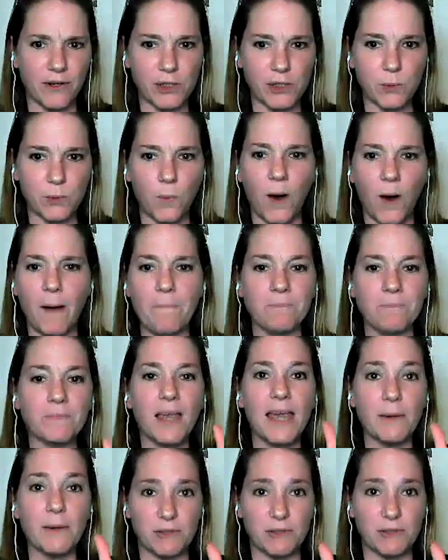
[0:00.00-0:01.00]
first one.
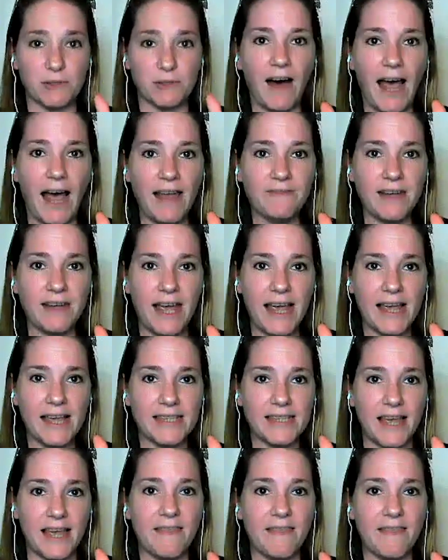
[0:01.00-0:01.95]
It was five days. And uh-huh.